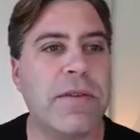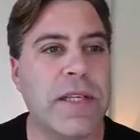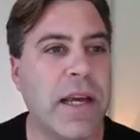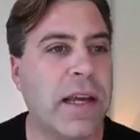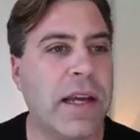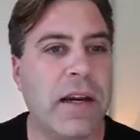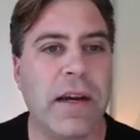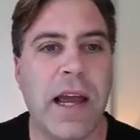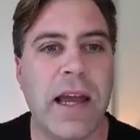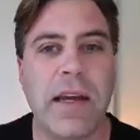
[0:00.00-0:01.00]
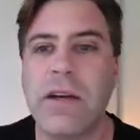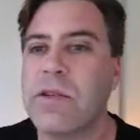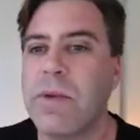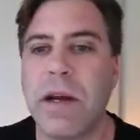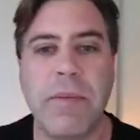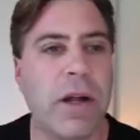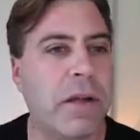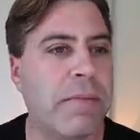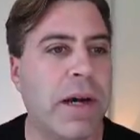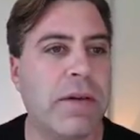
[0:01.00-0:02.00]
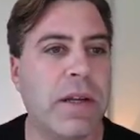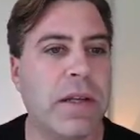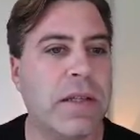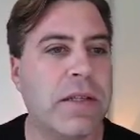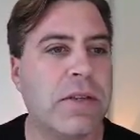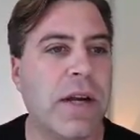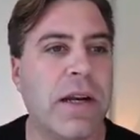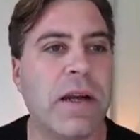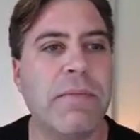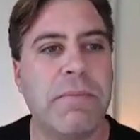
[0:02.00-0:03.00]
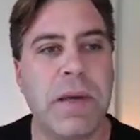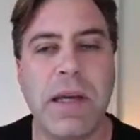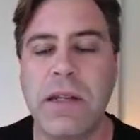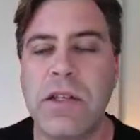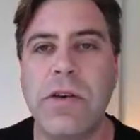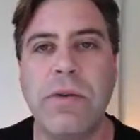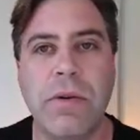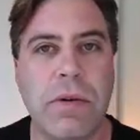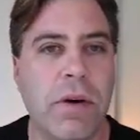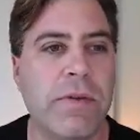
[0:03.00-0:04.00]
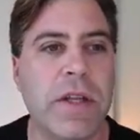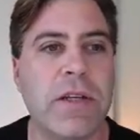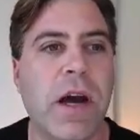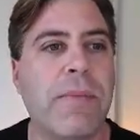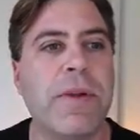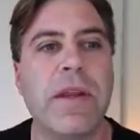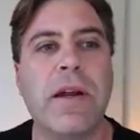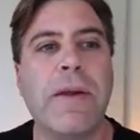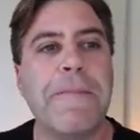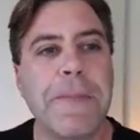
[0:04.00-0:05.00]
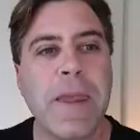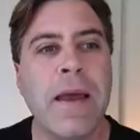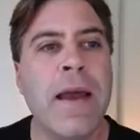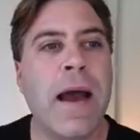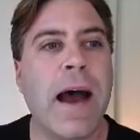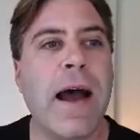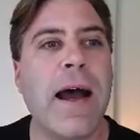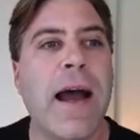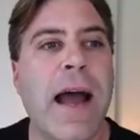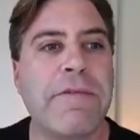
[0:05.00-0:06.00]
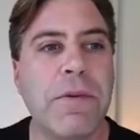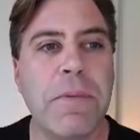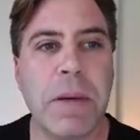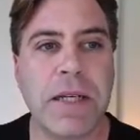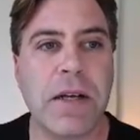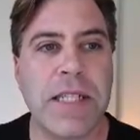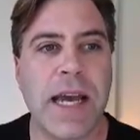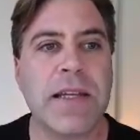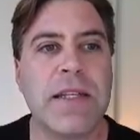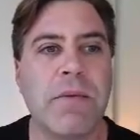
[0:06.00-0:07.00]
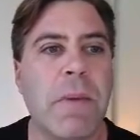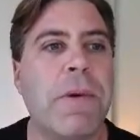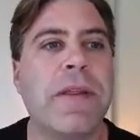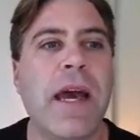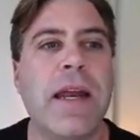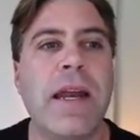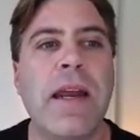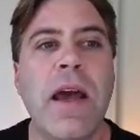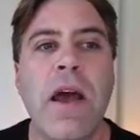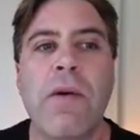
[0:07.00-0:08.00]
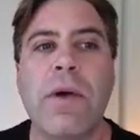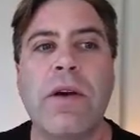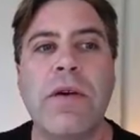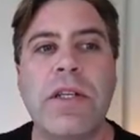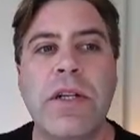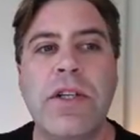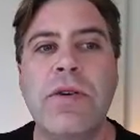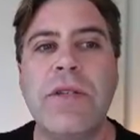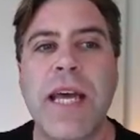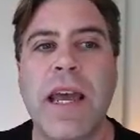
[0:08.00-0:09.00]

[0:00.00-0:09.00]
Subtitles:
saying, hey, here's what I'm all about, and trying to be too over the top with it all. After we've picked our text and we put that in, we're going to choose a